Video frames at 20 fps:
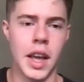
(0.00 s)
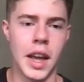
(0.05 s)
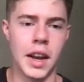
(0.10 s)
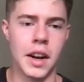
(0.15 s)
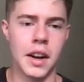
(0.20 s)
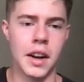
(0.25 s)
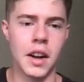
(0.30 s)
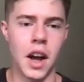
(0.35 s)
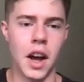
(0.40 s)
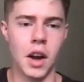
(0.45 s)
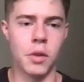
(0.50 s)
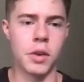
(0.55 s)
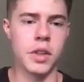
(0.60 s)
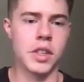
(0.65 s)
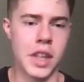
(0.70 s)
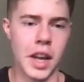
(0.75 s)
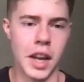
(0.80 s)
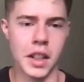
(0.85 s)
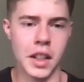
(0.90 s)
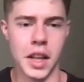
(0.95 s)
and I
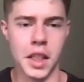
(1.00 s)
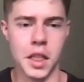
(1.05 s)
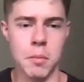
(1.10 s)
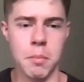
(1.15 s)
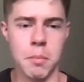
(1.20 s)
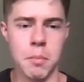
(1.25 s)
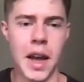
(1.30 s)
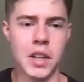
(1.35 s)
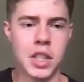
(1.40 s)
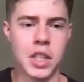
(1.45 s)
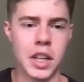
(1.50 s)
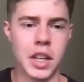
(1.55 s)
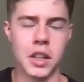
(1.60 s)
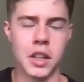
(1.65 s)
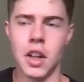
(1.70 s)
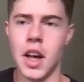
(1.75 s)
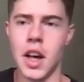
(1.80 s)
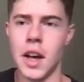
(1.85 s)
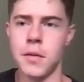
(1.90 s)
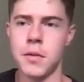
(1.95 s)
always say like the magic in
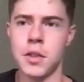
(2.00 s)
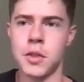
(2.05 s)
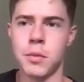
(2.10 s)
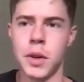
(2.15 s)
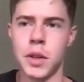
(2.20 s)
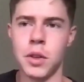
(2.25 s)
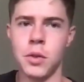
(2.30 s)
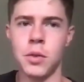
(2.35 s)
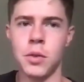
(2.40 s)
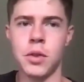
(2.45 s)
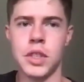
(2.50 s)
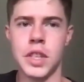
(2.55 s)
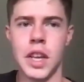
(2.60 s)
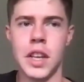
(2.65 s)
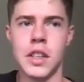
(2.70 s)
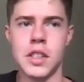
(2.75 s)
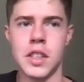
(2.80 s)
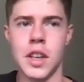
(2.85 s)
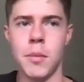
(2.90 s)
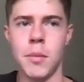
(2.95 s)
life is when you
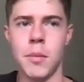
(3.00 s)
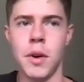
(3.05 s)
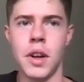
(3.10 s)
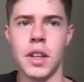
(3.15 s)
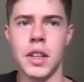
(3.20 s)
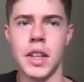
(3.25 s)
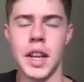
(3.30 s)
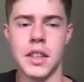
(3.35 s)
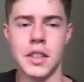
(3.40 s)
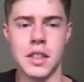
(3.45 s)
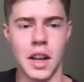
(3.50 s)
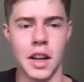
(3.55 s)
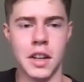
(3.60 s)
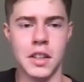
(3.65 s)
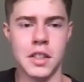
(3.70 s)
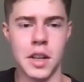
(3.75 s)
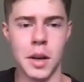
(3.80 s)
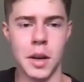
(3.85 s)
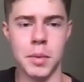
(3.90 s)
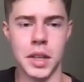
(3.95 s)
see someone that's
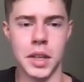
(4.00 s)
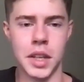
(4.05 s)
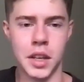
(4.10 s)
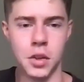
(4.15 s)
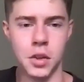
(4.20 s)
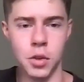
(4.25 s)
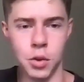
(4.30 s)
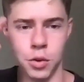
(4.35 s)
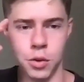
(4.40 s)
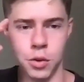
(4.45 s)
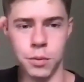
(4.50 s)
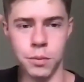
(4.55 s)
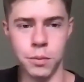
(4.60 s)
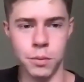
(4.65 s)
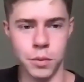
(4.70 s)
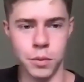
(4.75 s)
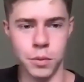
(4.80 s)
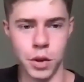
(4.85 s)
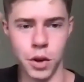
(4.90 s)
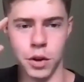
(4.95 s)
done something and you
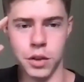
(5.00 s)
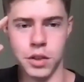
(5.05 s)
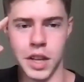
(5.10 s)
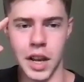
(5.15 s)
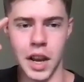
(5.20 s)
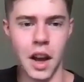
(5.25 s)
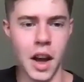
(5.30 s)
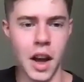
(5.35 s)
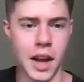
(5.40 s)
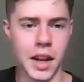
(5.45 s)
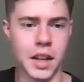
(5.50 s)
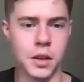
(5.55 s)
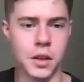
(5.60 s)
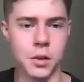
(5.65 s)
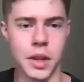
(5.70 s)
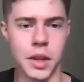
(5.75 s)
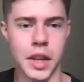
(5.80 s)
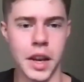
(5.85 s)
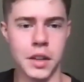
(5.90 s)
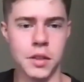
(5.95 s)
you know say I can
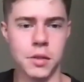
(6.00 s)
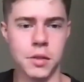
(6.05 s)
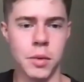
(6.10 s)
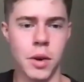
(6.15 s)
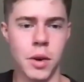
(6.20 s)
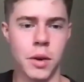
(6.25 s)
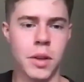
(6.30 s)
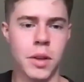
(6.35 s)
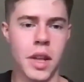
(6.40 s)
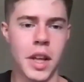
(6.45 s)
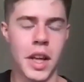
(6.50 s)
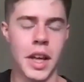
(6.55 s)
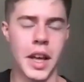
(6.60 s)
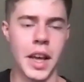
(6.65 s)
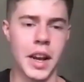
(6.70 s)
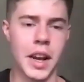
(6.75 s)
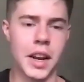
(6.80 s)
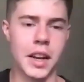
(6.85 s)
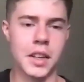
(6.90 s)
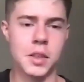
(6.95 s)
do that as well,
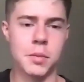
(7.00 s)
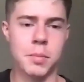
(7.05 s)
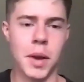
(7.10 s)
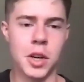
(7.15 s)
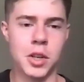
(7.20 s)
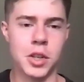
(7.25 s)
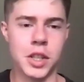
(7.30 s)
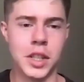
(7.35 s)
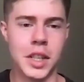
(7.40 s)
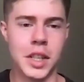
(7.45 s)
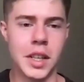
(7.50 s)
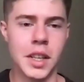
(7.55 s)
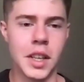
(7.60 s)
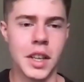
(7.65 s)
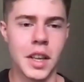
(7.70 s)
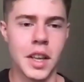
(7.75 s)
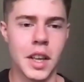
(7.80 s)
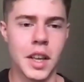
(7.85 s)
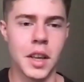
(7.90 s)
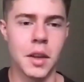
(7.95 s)
and especially
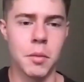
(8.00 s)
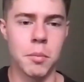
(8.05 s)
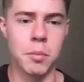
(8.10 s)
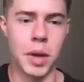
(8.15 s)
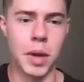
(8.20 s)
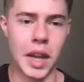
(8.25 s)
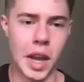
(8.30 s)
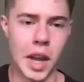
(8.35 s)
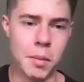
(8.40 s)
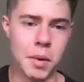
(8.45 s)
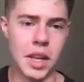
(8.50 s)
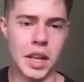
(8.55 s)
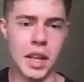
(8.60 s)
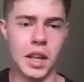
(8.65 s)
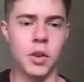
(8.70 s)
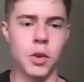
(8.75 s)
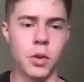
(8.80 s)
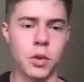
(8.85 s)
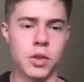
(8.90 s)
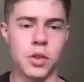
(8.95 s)
being able to
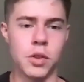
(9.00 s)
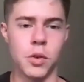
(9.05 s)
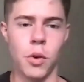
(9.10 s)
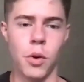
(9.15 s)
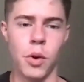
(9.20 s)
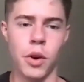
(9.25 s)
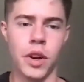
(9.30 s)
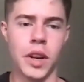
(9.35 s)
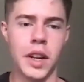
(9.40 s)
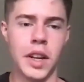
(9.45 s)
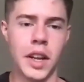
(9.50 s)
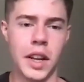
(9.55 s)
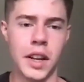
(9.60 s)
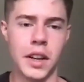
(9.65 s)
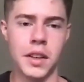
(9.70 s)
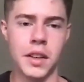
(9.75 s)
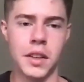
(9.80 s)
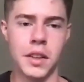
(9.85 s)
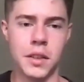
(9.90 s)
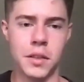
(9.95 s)
hear your story yeah.
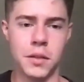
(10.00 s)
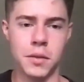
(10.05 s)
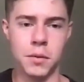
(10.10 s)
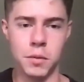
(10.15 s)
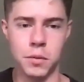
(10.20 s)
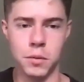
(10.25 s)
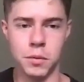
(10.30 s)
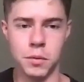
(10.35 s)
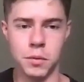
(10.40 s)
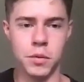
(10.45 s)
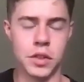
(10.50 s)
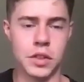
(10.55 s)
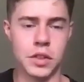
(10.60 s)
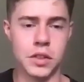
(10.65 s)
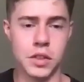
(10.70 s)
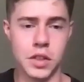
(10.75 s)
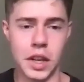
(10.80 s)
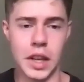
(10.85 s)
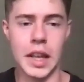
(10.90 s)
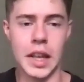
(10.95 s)
and
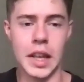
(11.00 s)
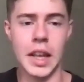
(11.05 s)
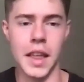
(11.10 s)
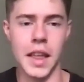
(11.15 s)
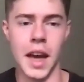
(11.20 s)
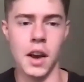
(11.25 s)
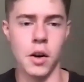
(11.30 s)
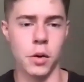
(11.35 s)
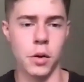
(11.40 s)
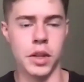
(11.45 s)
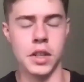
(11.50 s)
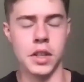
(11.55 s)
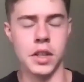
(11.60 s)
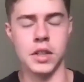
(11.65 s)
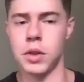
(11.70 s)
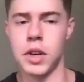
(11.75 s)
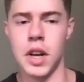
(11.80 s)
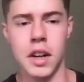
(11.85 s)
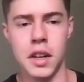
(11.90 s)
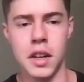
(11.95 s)
to hear that and all
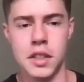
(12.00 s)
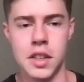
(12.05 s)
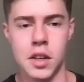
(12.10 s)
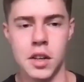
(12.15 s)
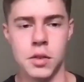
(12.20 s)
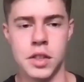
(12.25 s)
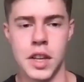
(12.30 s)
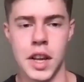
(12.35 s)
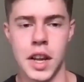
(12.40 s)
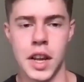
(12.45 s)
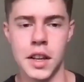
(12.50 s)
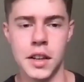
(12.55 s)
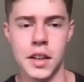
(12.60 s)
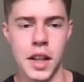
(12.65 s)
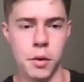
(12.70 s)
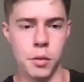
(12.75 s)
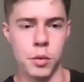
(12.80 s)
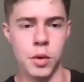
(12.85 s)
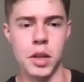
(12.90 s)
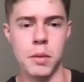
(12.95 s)
these little nuggets that you're saying
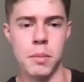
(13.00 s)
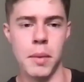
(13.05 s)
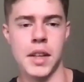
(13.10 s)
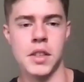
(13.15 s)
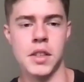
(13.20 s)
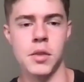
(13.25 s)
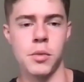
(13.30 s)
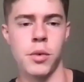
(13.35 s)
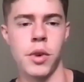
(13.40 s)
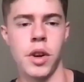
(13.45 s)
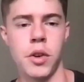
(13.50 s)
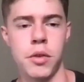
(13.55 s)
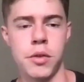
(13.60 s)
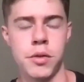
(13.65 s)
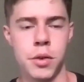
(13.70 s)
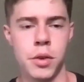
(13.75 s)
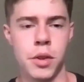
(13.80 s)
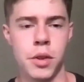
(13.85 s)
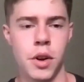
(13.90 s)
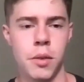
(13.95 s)
it like really makes it real
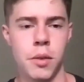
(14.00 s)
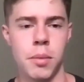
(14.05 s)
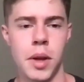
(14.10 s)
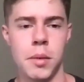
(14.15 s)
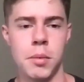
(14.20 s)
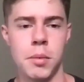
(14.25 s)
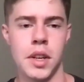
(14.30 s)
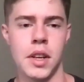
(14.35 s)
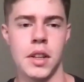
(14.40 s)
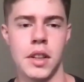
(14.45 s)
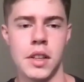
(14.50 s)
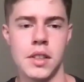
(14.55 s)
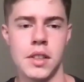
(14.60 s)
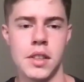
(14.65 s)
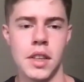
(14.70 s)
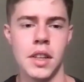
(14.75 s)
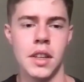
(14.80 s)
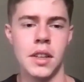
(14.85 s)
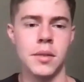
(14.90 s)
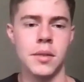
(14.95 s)
for a lot of people that are
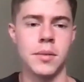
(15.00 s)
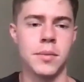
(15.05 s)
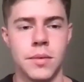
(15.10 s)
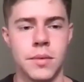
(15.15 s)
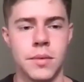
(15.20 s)
listening